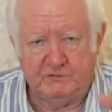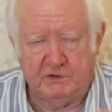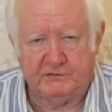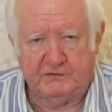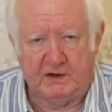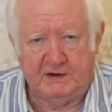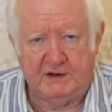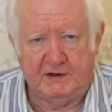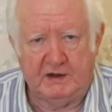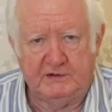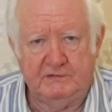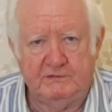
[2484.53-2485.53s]
got psychic
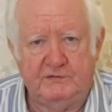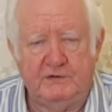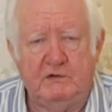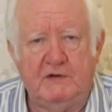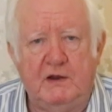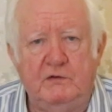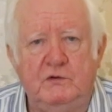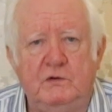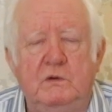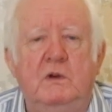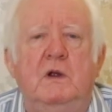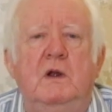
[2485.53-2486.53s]
activity around you,